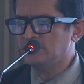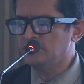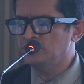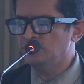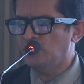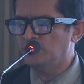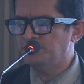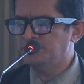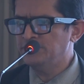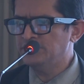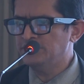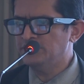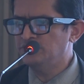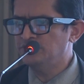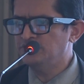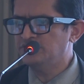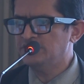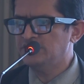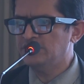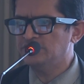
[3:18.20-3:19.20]
The
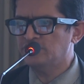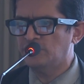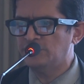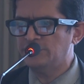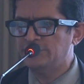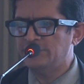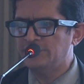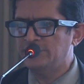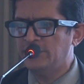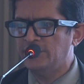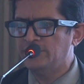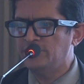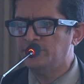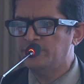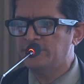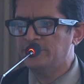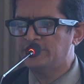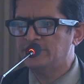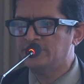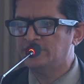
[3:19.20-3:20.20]
objectives, he has already
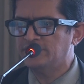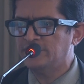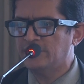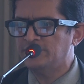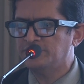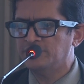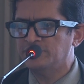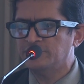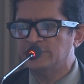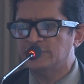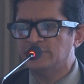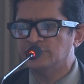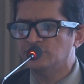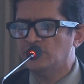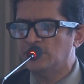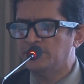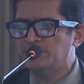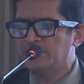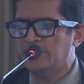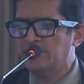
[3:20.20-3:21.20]
enumerated the types of data,
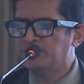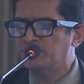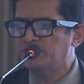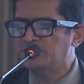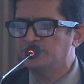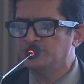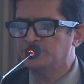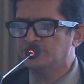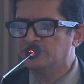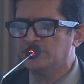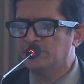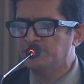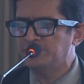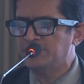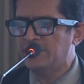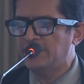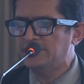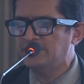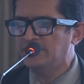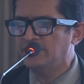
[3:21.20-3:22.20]
so I'm going to skip
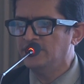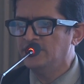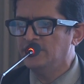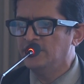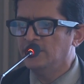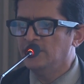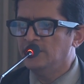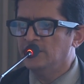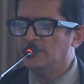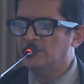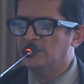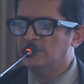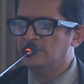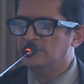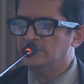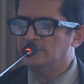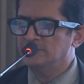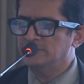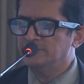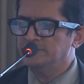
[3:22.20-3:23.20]
that.
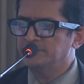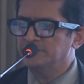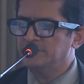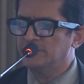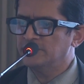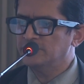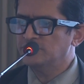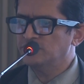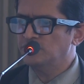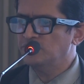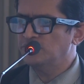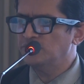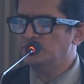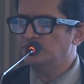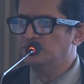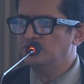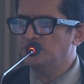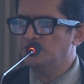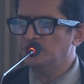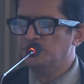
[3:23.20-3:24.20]
So
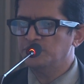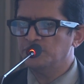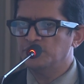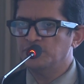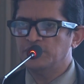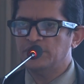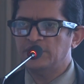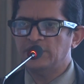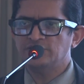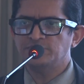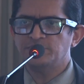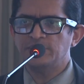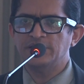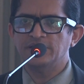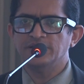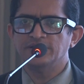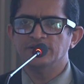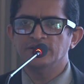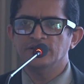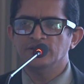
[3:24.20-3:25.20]
well, let's
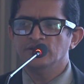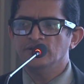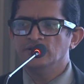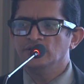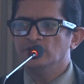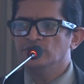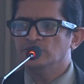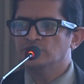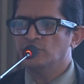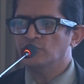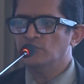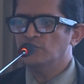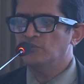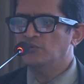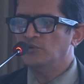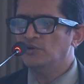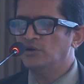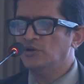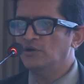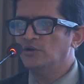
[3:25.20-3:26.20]
begin.
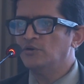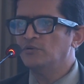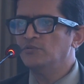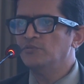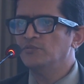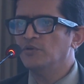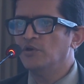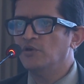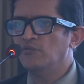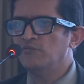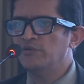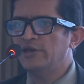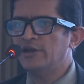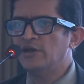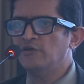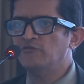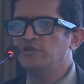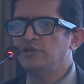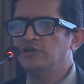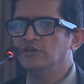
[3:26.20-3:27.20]
So where
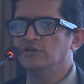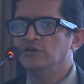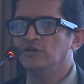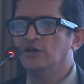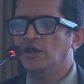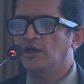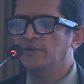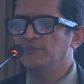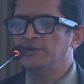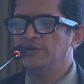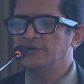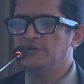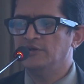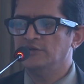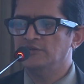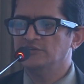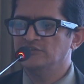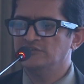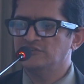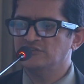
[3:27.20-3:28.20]
are we? I
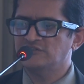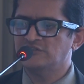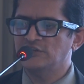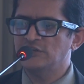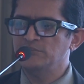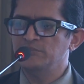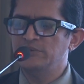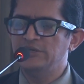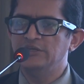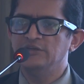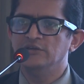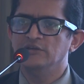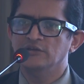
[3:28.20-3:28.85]
mean, this is still me.